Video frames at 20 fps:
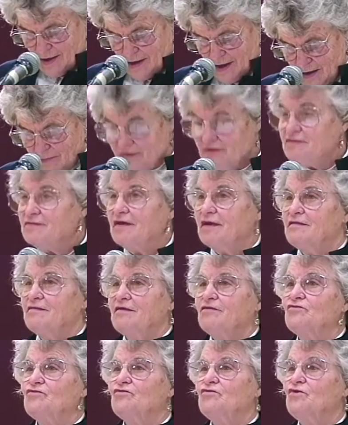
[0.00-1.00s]
I would say
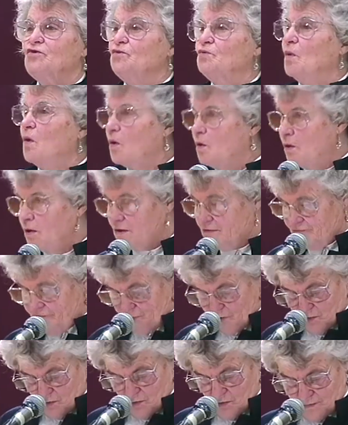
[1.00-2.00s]
this to all of
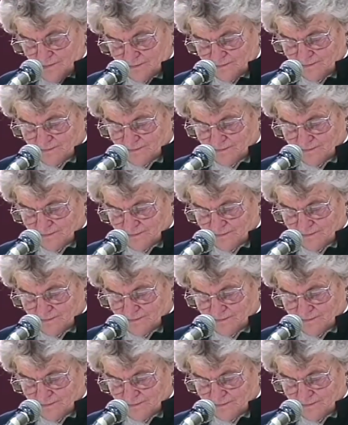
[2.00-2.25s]
you.